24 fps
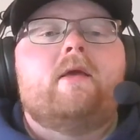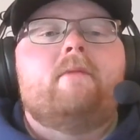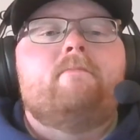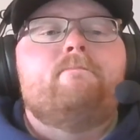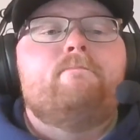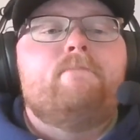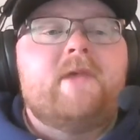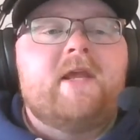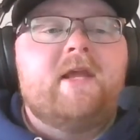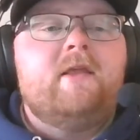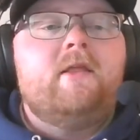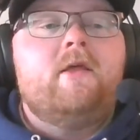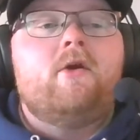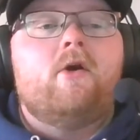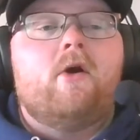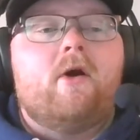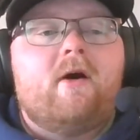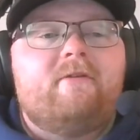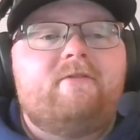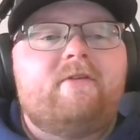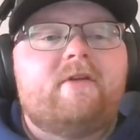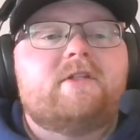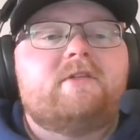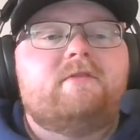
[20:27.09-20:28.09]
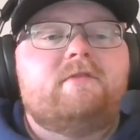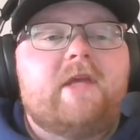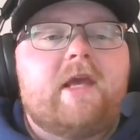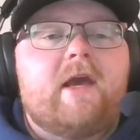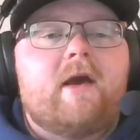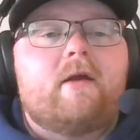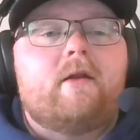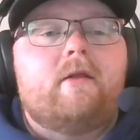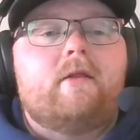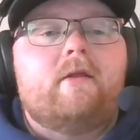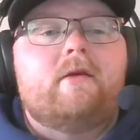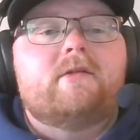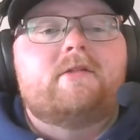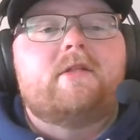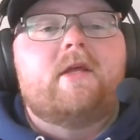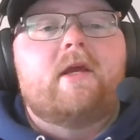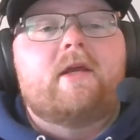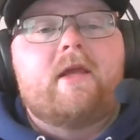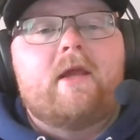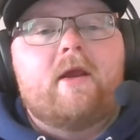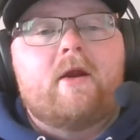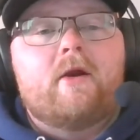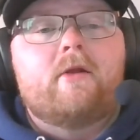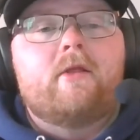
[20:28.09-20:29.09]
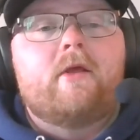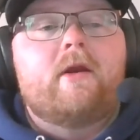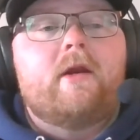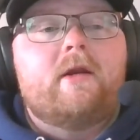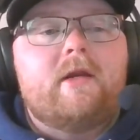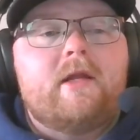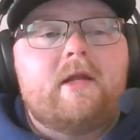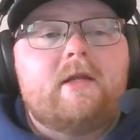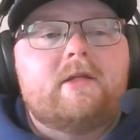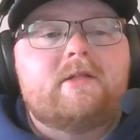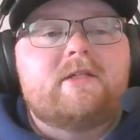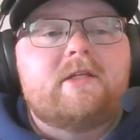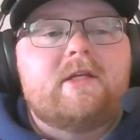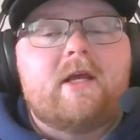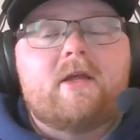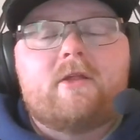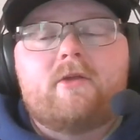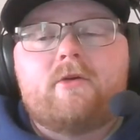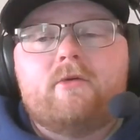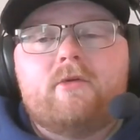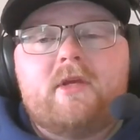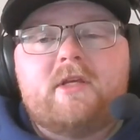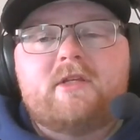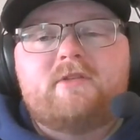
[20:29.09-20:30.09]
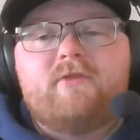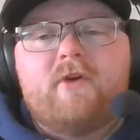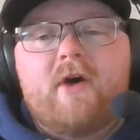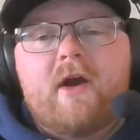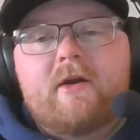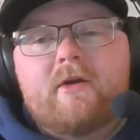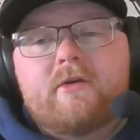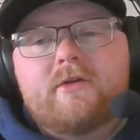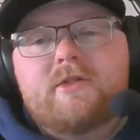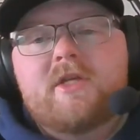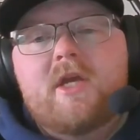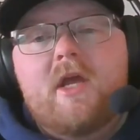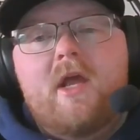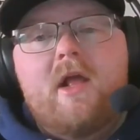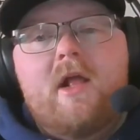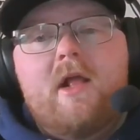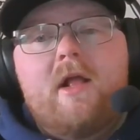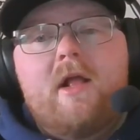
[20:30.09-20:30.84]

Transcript: and be the offensive catalyst that Carolina needs to get through these finals?